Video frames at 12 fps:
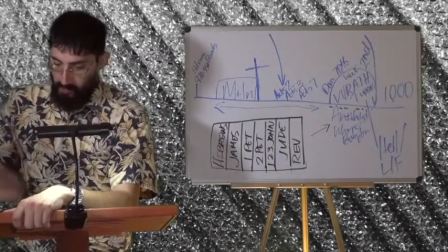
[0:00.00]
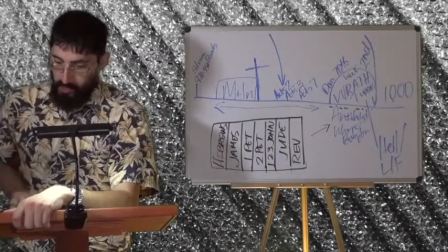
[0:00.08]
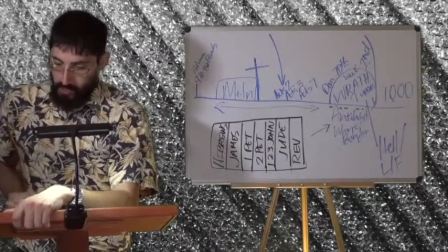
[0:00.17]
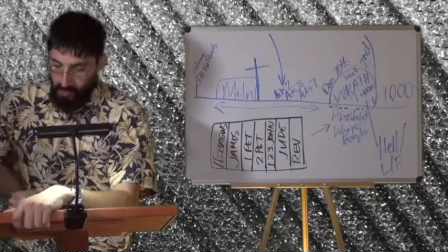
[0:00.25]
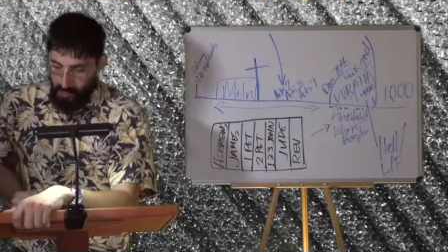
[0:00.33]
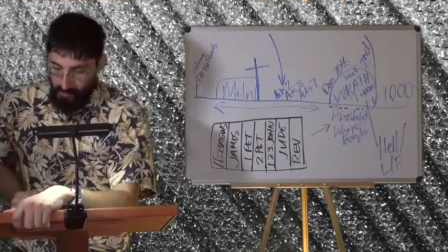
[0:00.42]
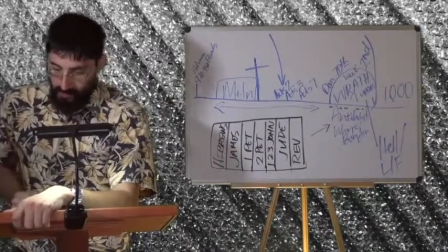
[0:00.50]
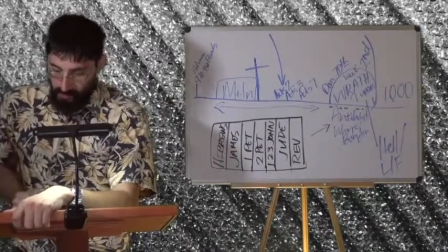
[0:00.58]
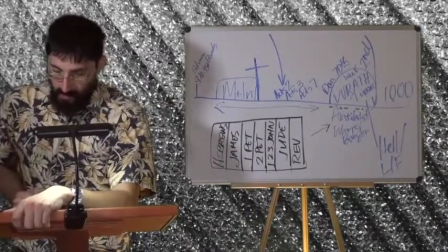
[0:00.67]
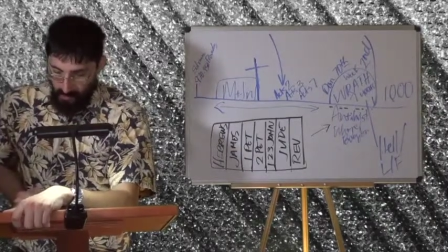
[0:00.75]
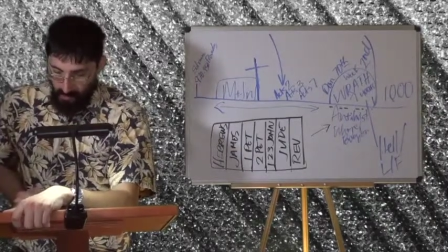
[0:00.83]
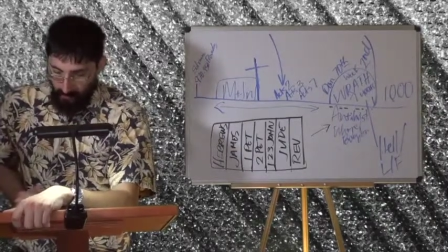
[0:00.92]
She is
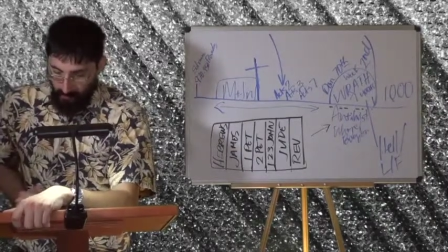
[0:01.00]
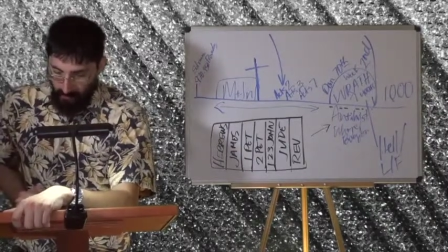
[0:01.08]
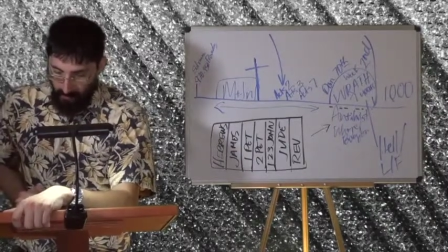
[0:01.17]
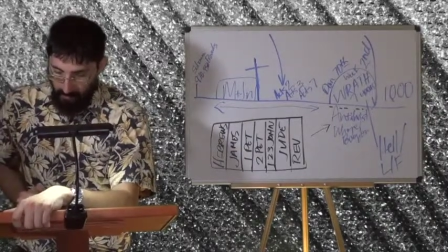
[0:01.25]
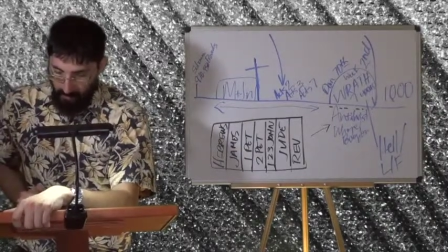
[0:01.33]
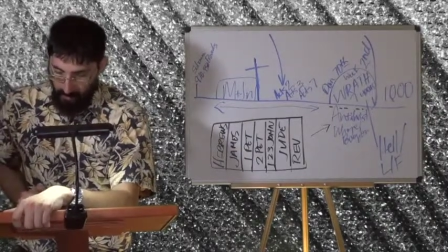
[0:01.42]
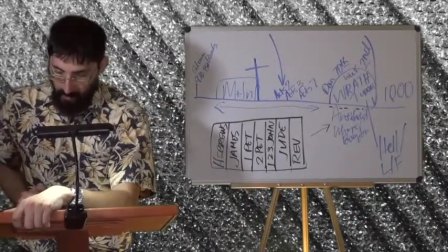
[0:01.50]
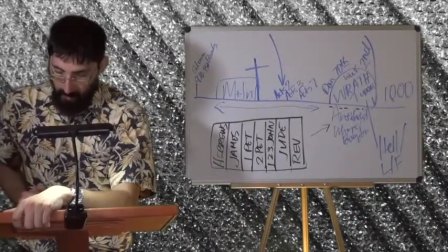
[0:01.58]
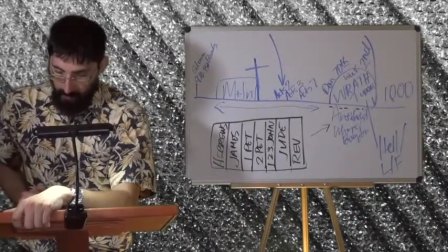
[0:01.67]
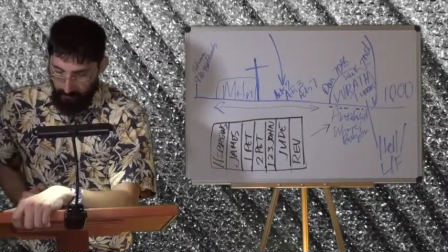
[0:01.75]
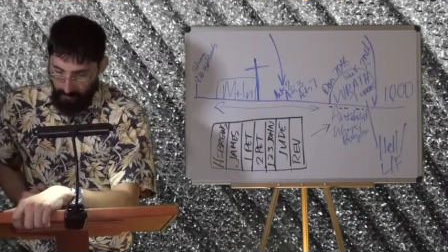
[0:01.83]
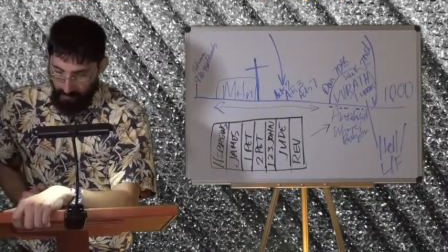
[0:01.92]
not afraid of the snow
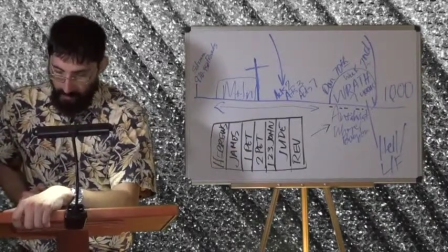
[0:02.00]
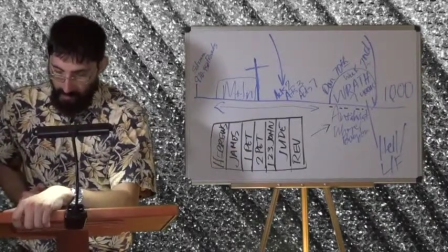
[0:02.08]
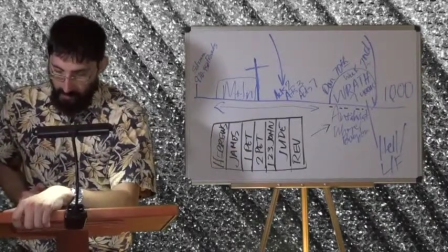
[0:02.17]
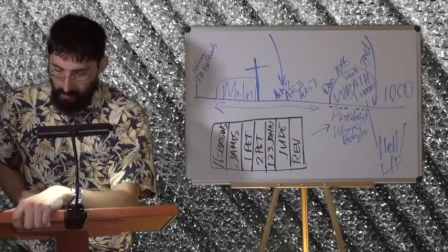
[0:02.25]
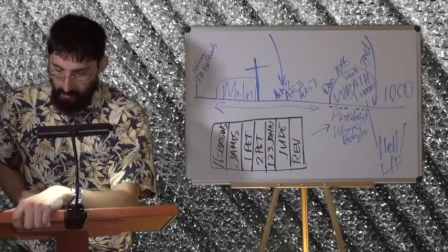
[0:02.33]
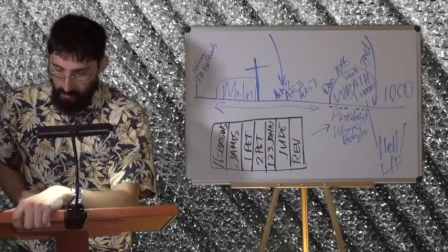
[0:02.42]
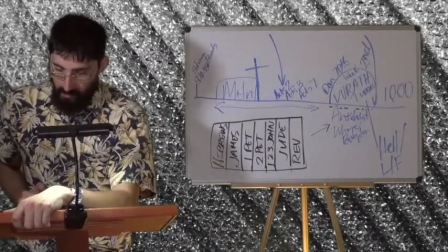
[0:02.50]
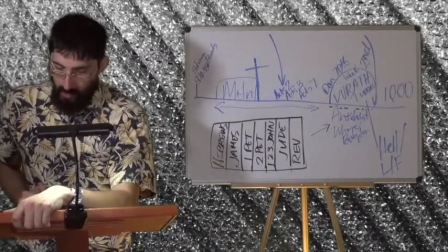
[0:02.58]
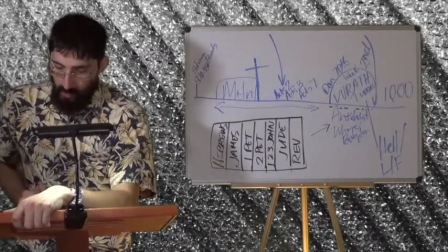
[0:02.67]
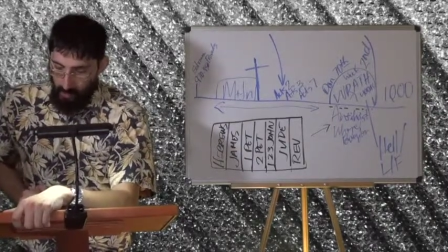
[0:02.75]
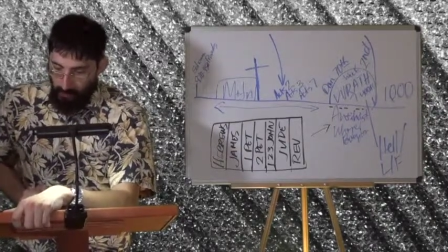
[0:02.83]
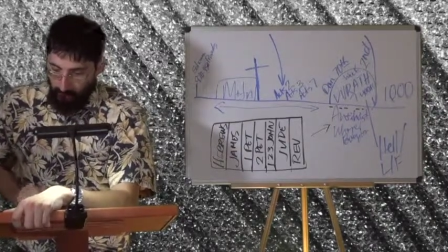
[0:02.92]
for her household,
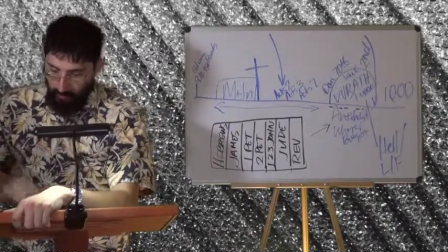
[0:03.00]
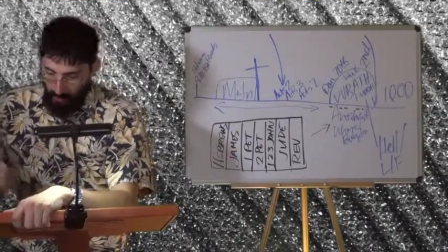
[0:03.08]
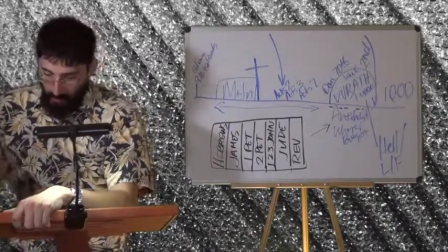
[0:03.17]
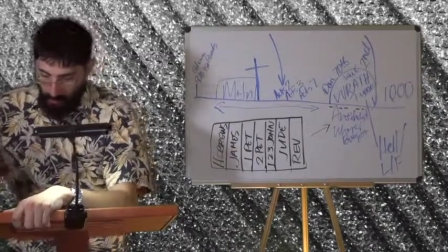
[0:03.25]
for